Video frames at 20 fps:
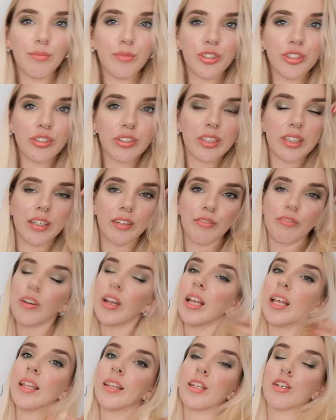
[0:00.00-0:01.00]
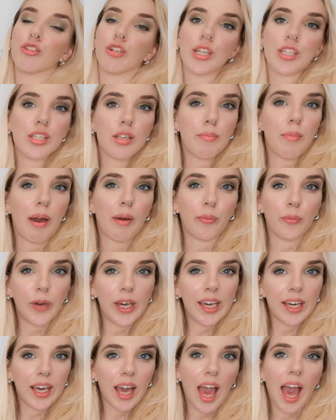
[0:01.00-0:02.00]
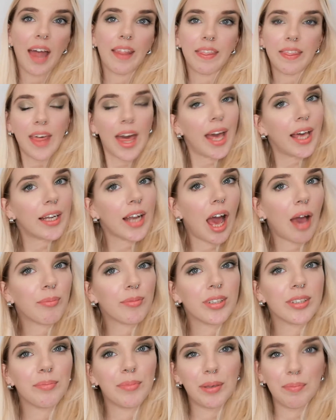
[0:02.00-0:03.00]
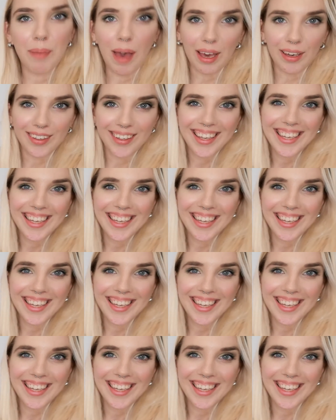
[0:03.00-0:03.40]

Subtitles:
I'm just gonna fill in the rest of my week and then I'm gonna be back.